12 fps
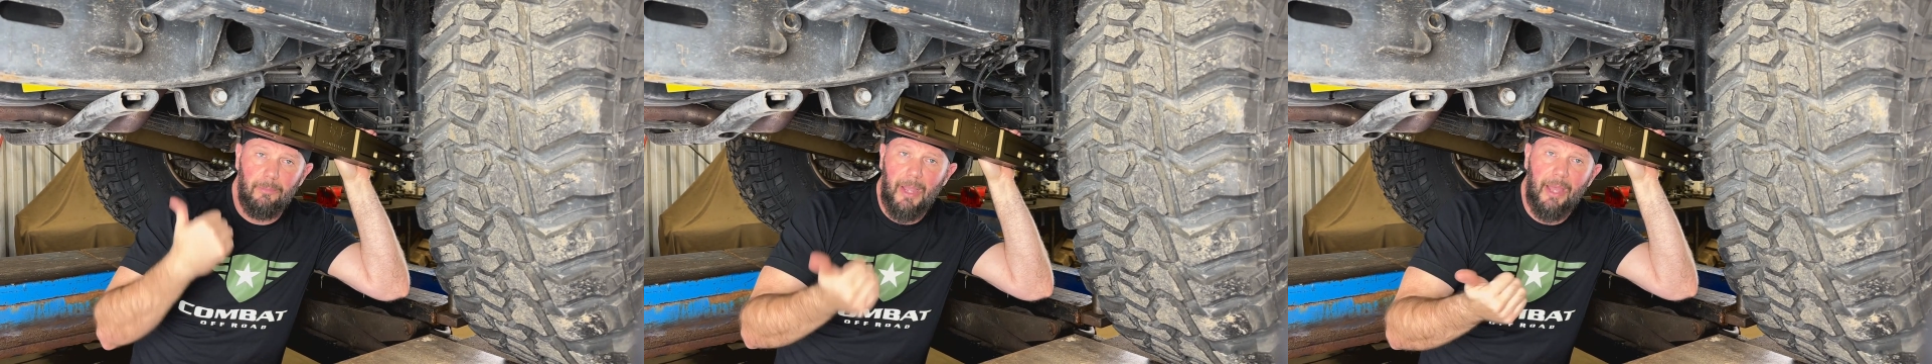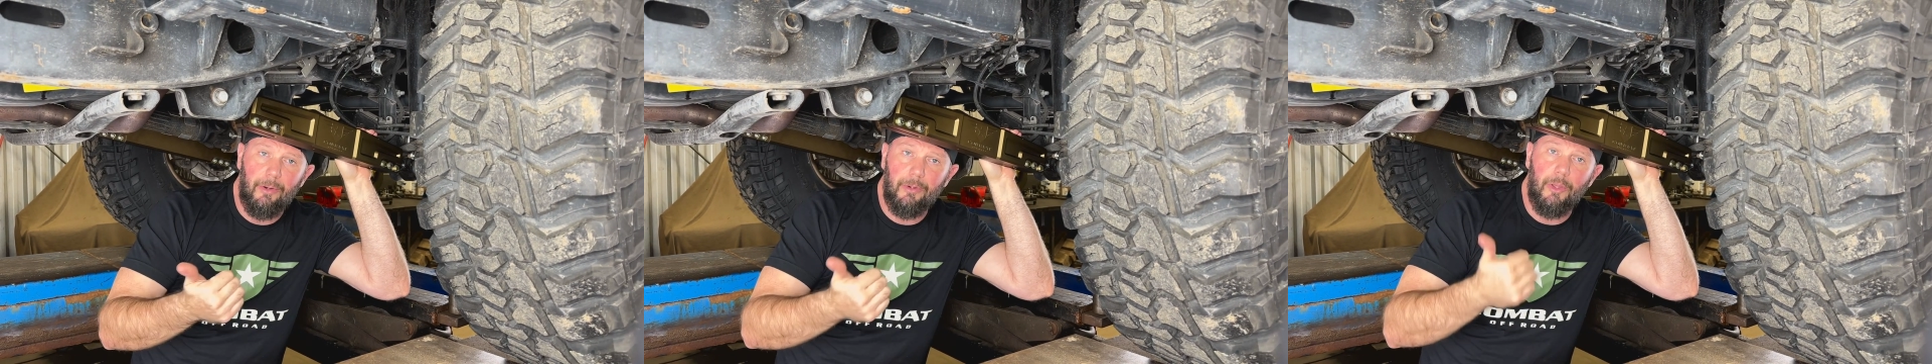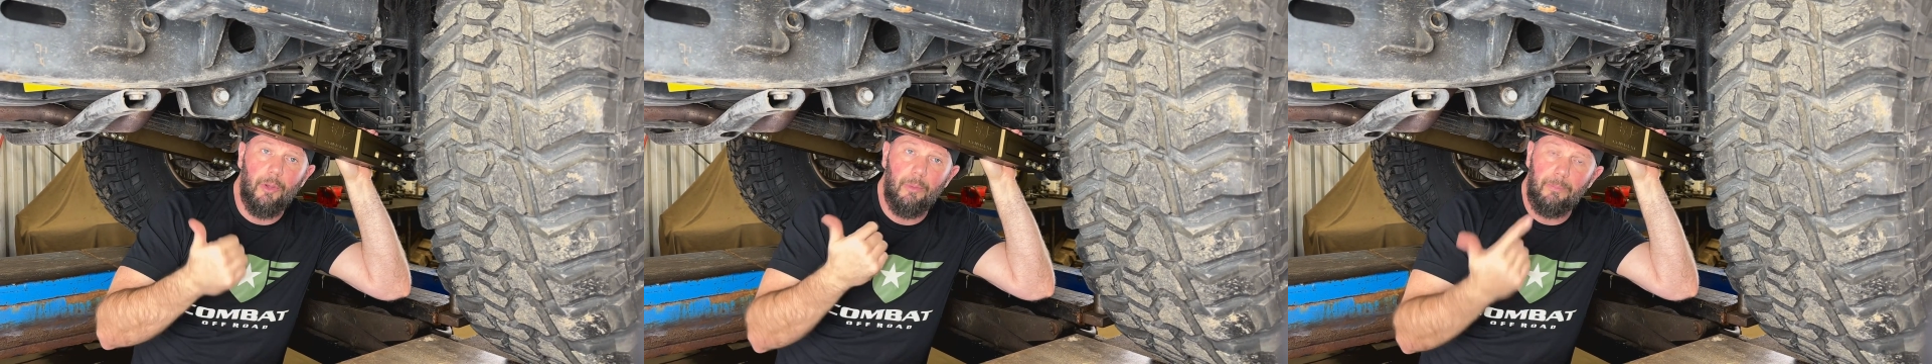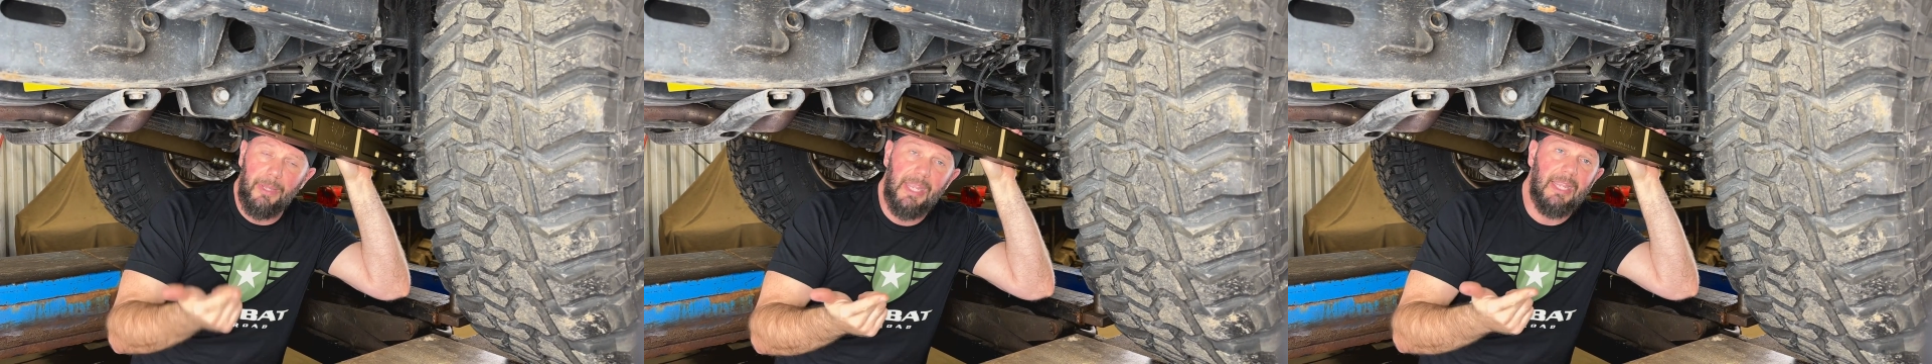powder coat,
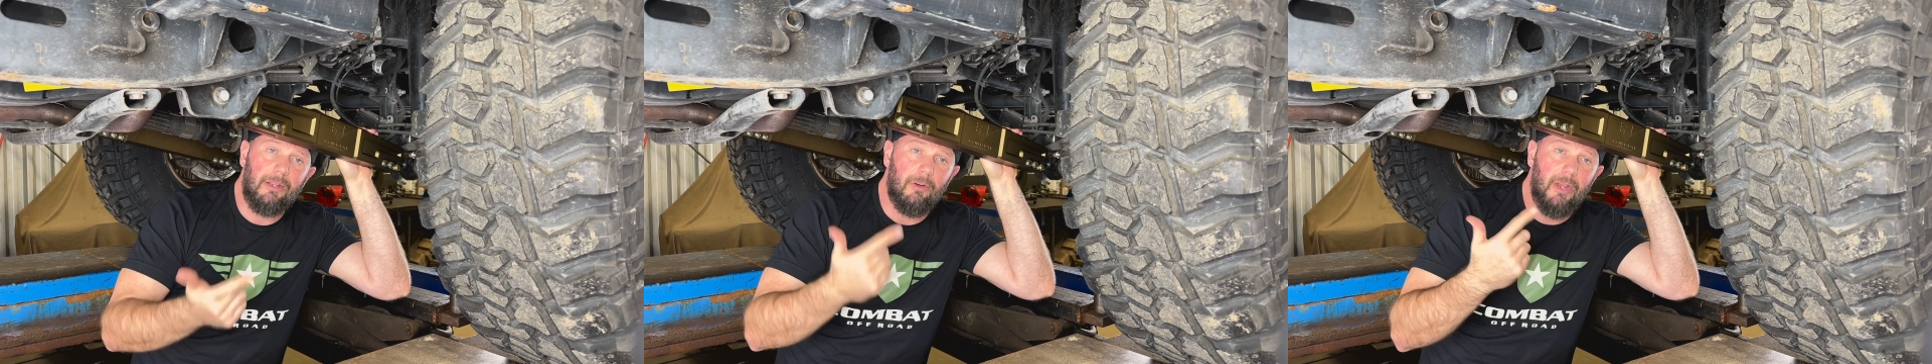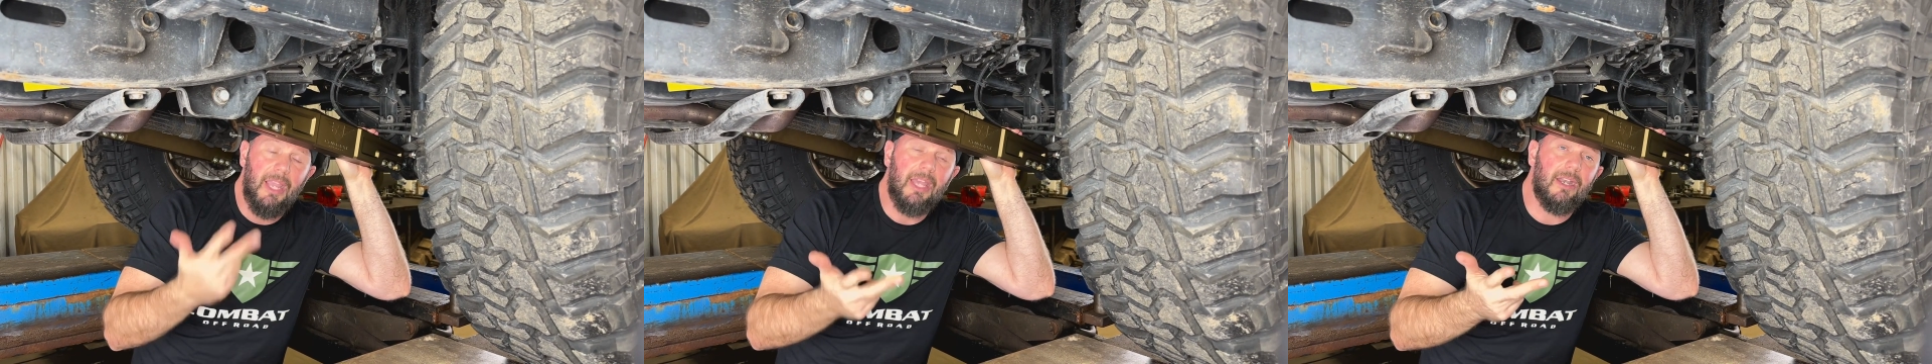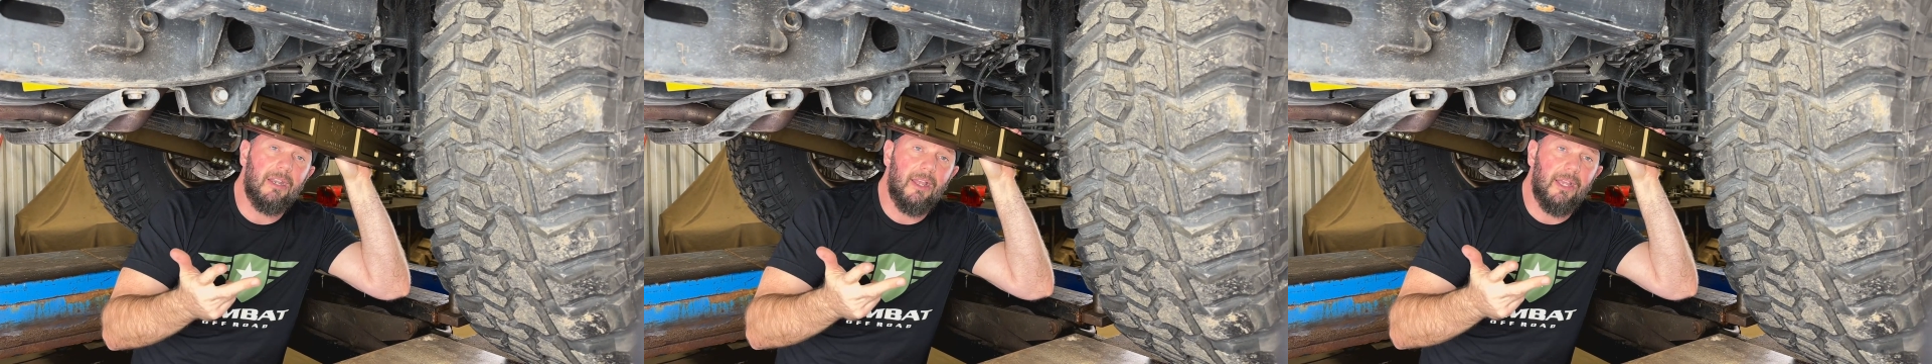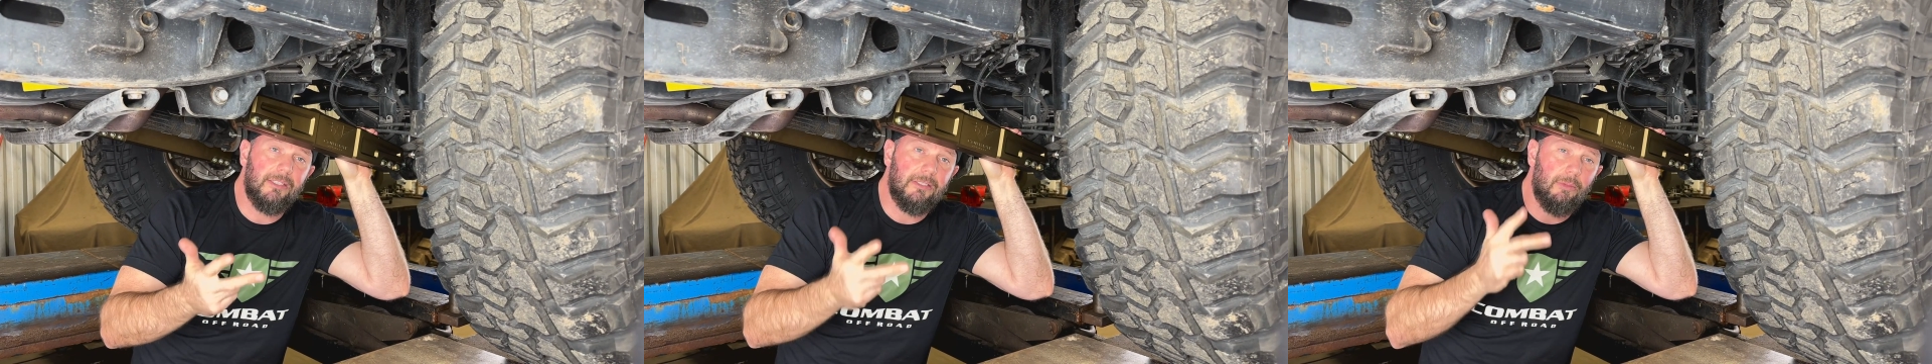paint, or
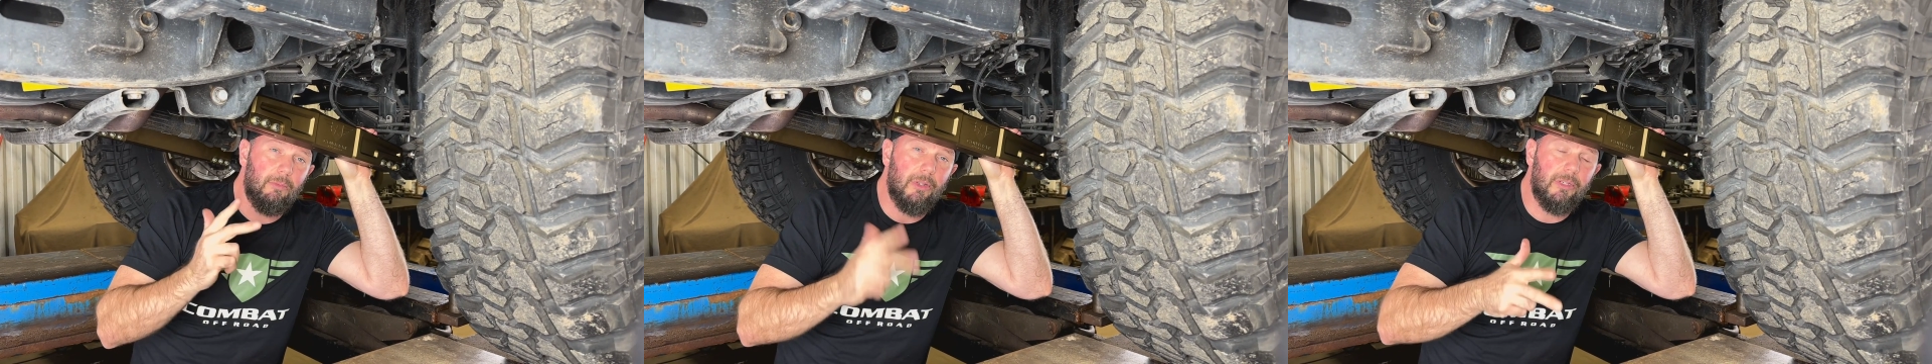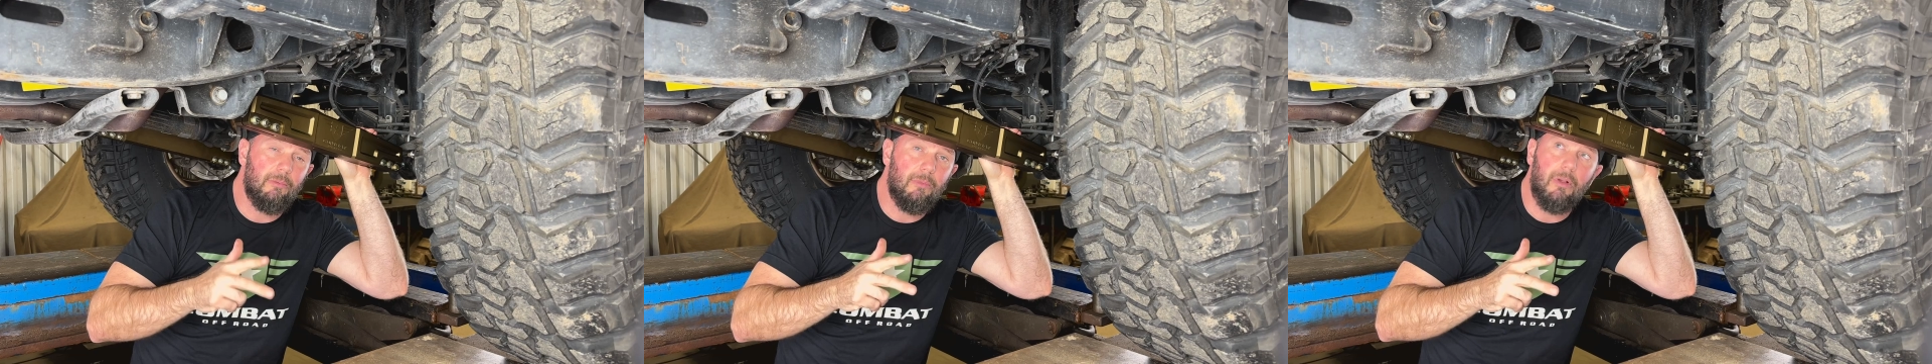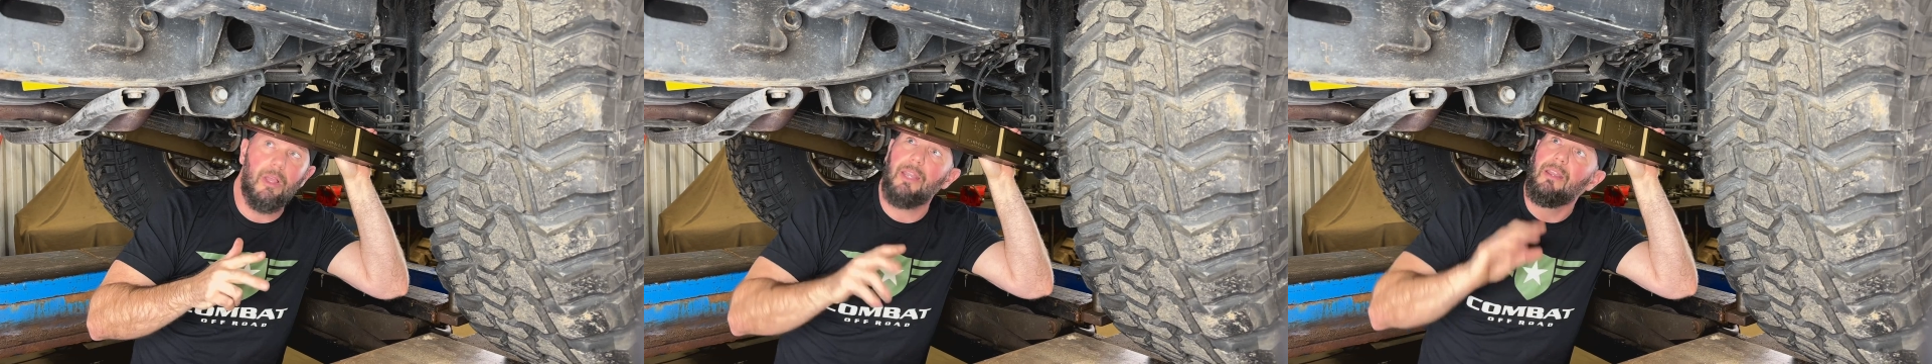anodize the one you want,